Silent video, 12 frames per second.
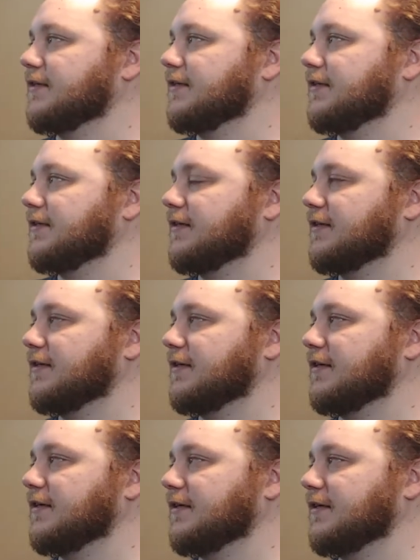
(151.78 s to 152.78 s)

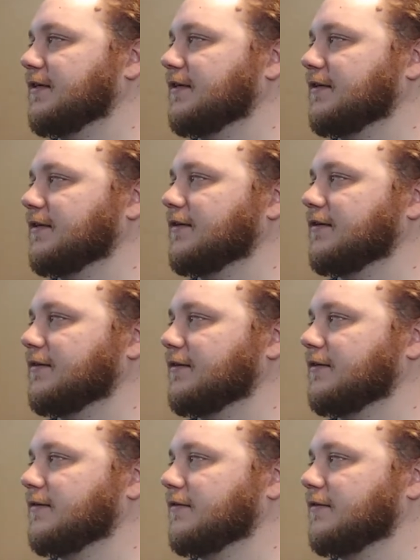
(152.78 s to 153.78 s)

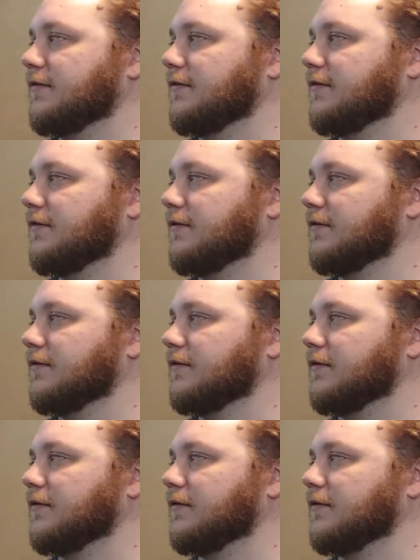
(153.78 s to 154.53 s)
This person isn't speaking.